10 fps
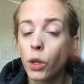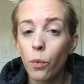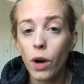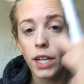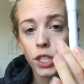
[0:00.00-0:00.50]
You
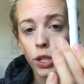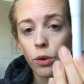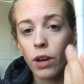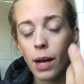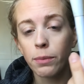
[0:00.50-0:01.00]
want
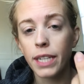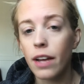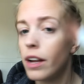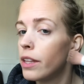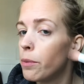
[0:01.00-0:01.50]
to come
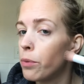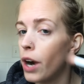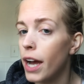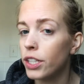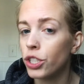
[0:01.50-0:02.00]
down on the
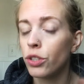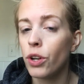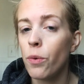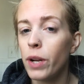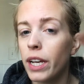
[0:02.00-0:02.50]
brush. You
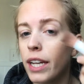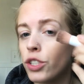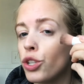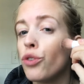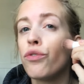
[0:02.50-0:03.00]
don't want to
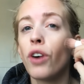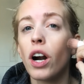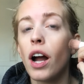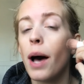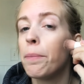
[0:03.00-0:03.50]
get too
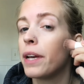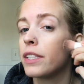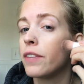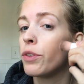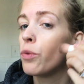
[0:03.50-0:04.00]
far up,
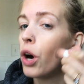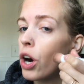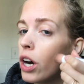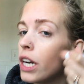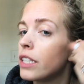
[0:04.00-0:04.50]
because if you
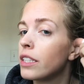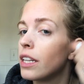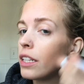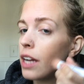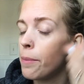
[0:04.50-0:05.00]
are, it's
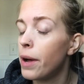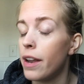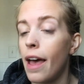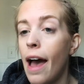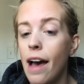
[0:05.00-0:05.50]
going to come
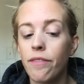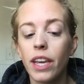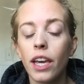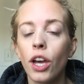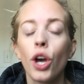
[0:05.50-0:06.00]
on
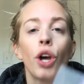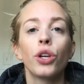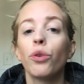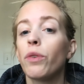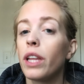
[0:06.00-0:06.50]
heavy.
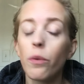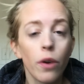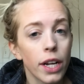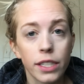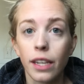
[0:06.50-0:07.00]
You really
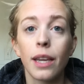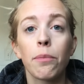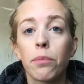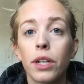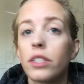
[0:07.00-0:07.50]
want to
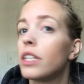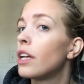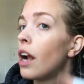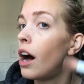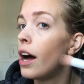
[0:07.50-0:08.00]
keep building
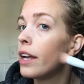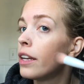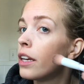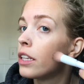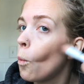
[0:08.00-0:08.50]
it on.